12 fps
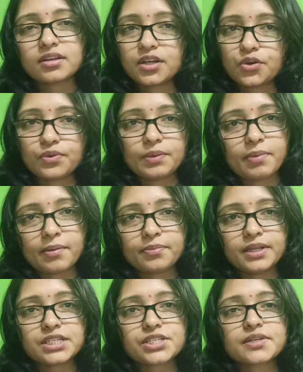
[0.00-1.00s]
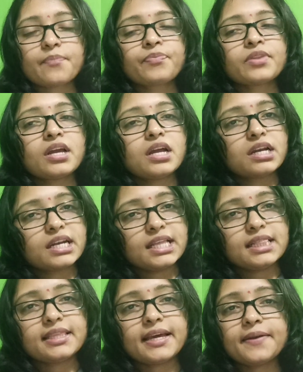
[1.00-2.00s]
it will publish.
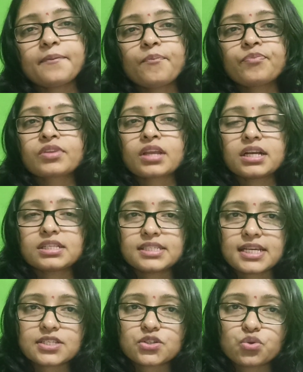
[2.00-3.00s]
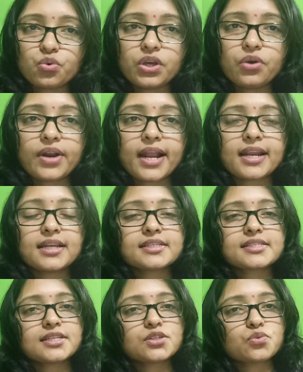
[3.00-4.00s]
Till then, just do your
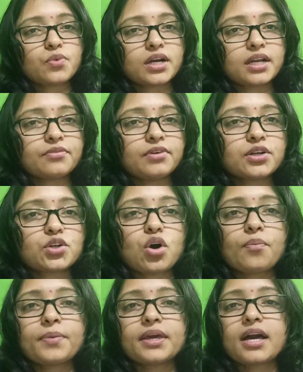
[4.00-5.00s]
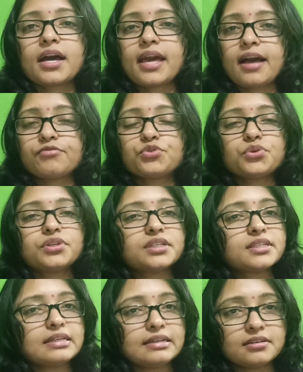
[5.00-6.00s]
analysis. Whatever topic I have to
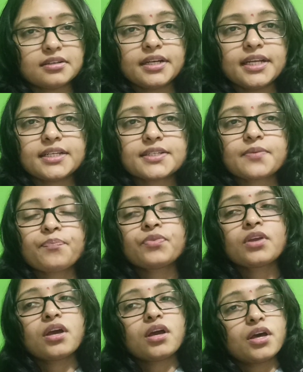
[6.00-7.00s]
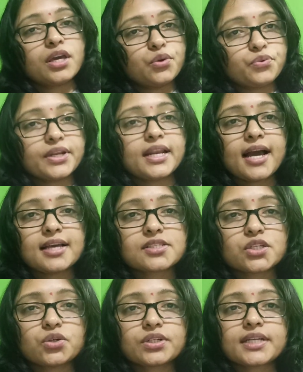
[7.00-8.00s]
learn, learn it.
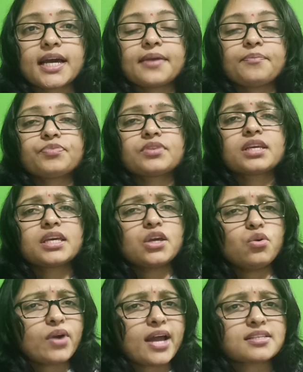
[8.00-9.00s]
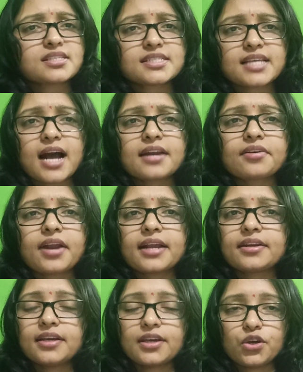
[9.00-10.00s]
Utilize your time. You can start
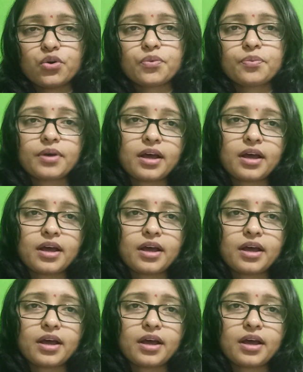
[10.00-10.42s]
writing your